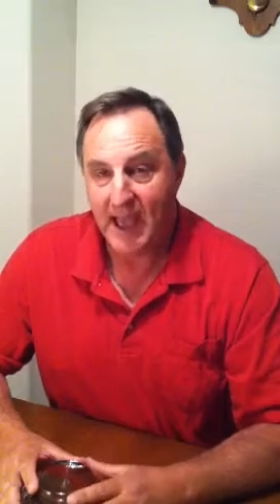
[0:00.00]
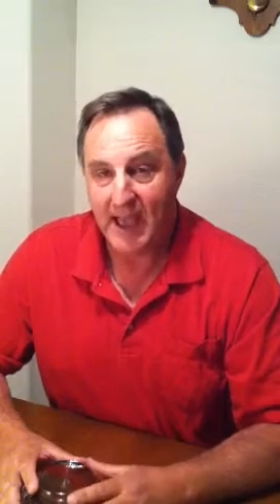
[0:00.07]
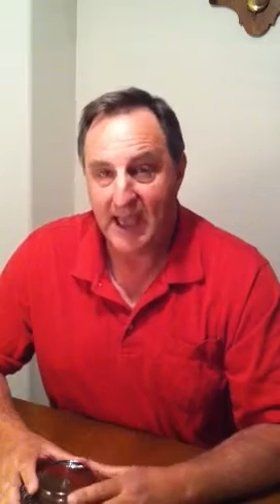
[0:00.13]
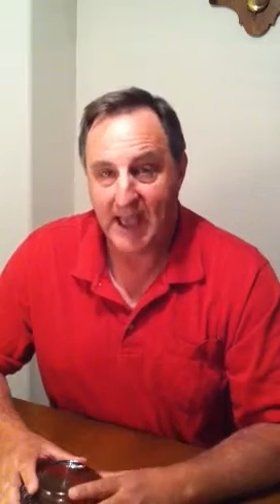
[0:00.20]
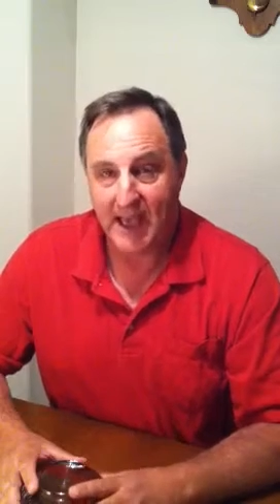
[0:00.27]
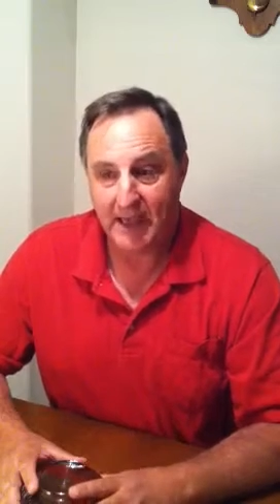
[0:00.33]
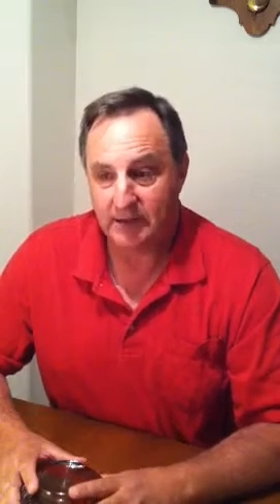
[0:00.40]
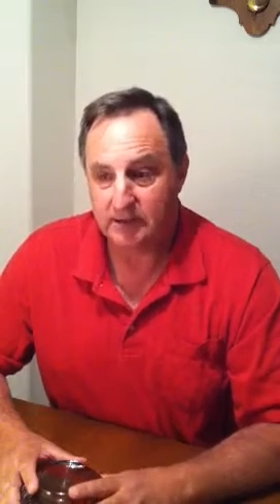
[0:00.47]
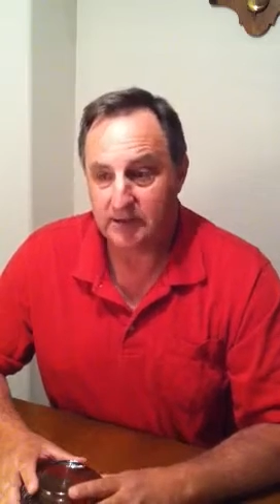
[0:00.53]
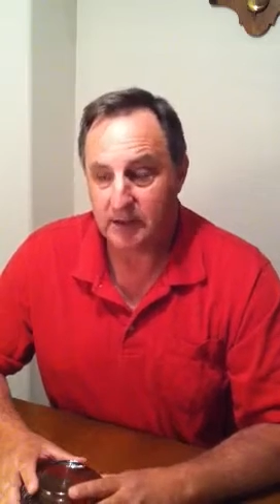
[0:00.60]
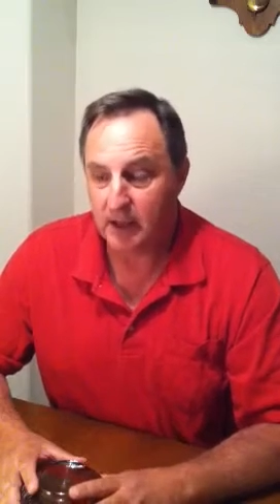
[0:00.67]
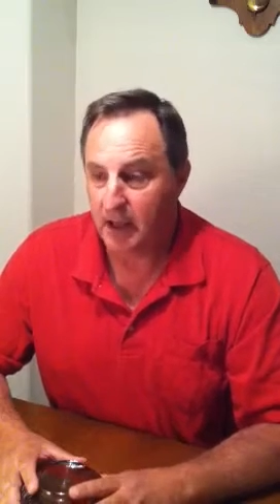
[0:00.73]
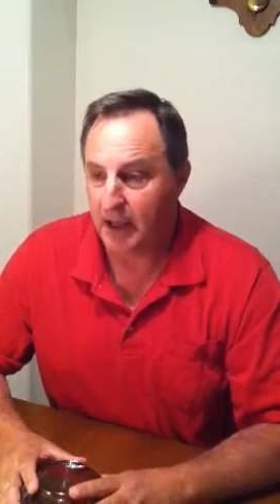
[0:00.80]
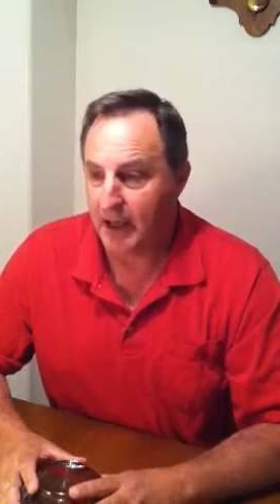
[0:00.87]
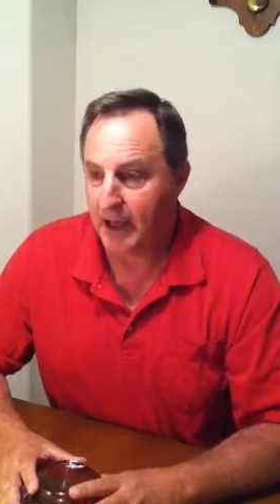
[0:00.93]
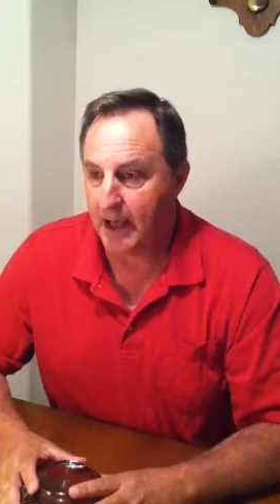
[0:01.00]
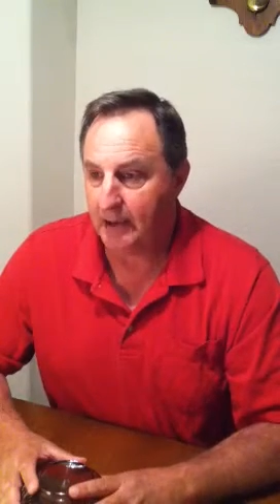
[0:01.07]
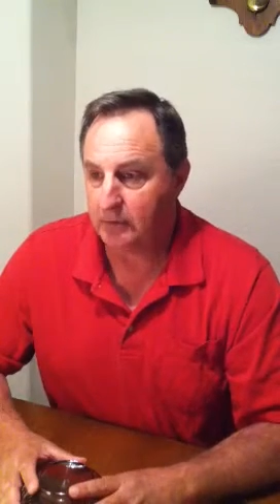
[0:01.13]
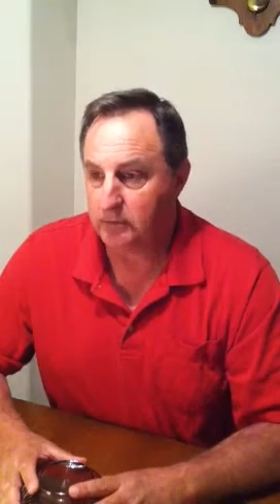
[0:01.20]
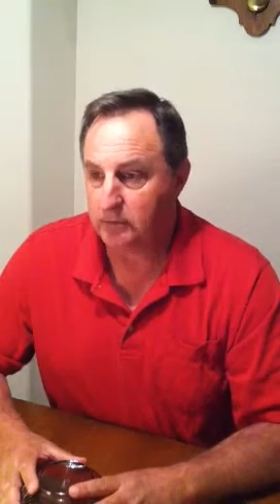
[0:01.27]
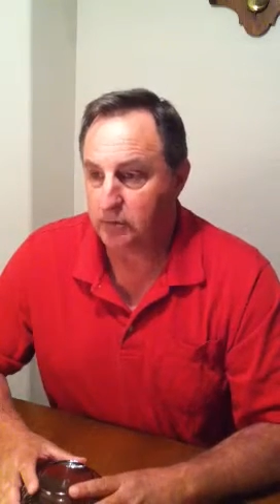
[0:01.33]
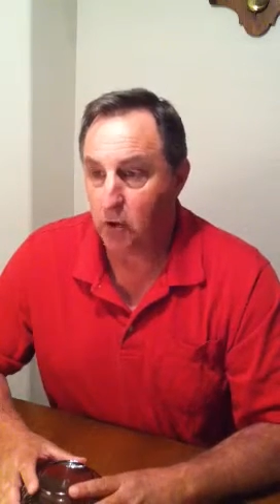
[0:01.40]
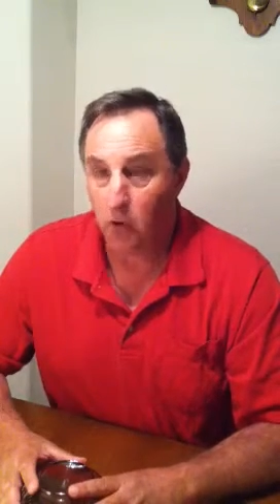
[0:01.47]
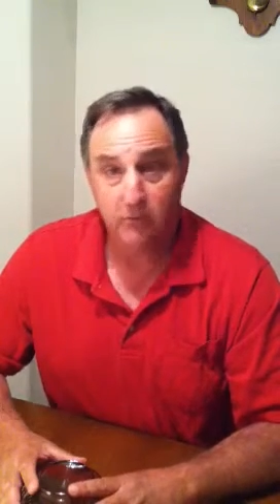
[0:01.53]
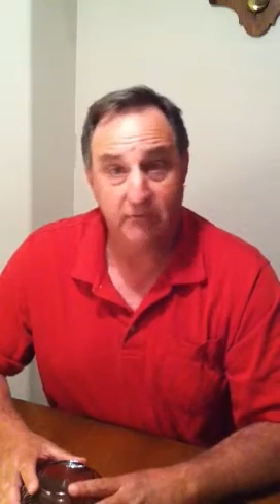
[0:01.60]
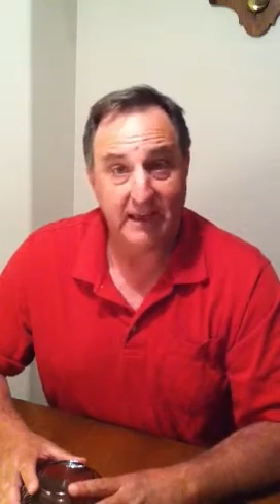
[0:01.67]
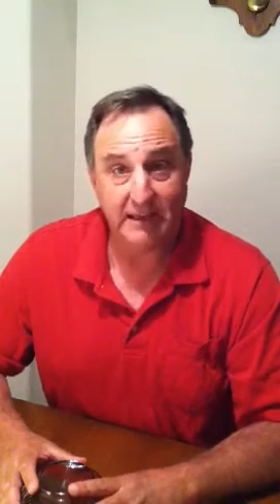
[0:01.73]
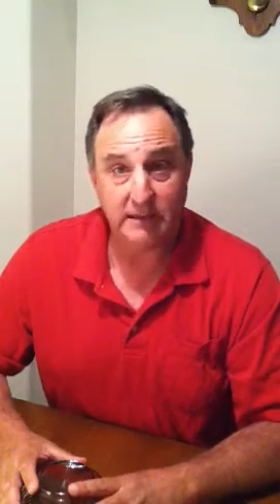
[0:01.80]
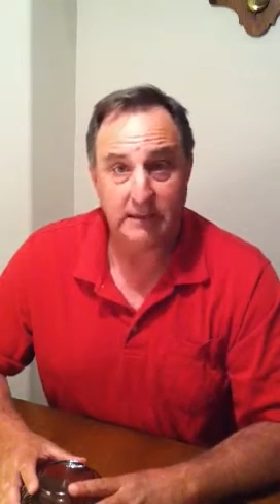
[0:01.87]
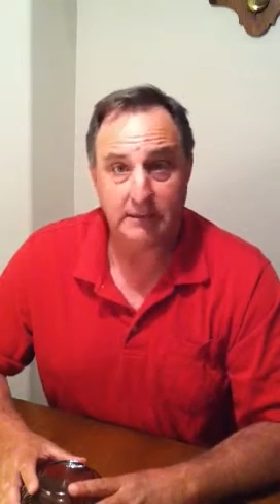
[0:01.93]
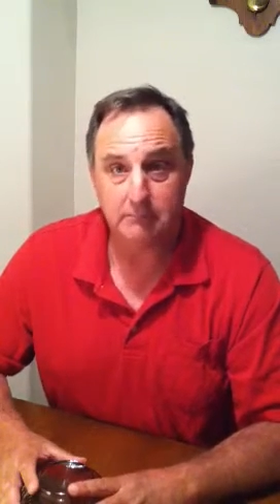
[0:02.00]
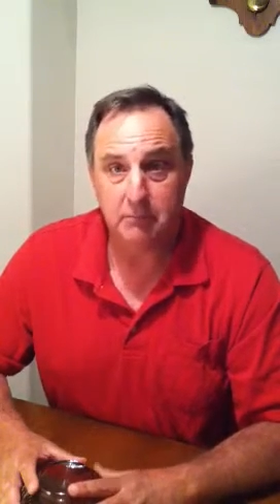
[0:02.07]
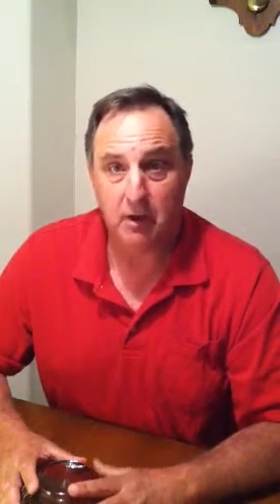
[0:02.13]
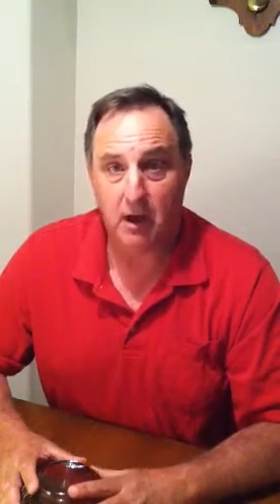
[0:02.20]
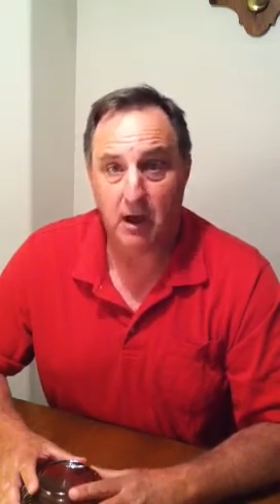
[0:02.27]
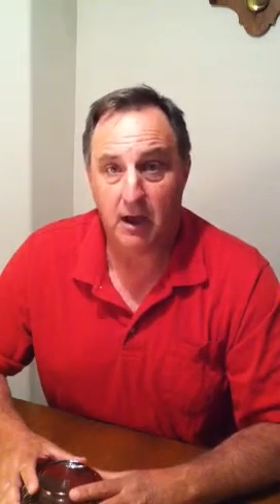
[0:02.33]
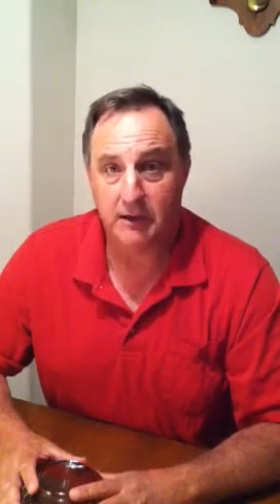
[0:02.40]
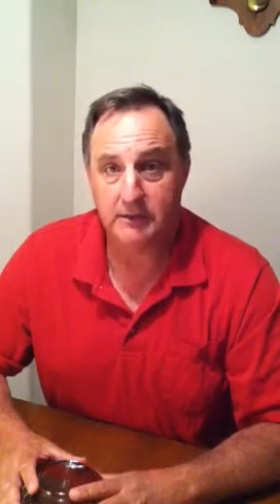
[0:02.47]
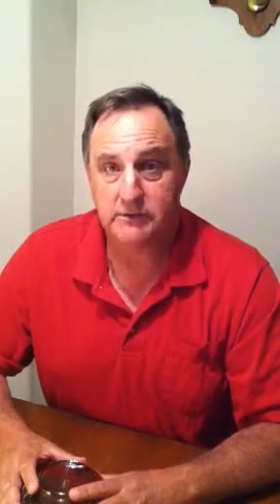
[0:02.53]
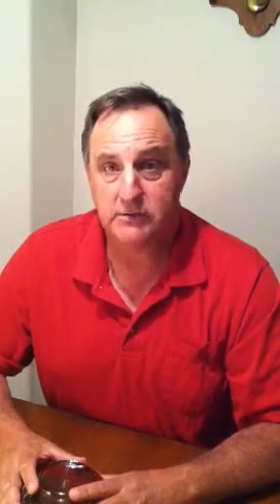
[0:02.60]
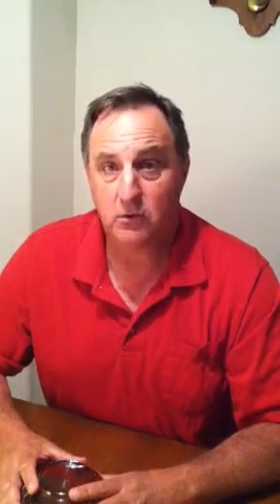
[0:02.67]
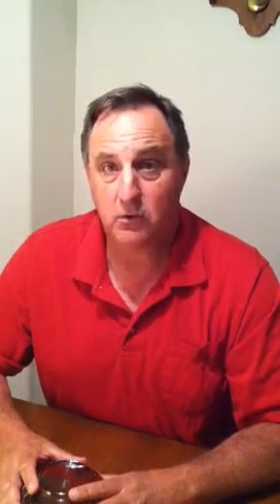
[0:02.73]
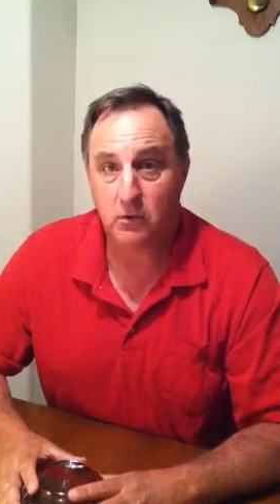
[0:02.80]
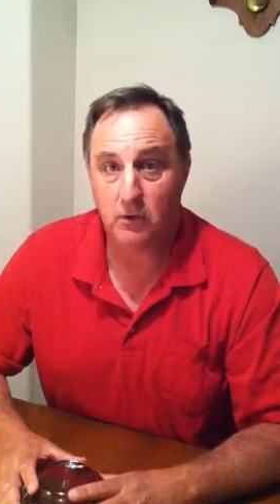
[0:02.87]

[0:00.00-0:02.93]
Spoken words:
and covalent bonds,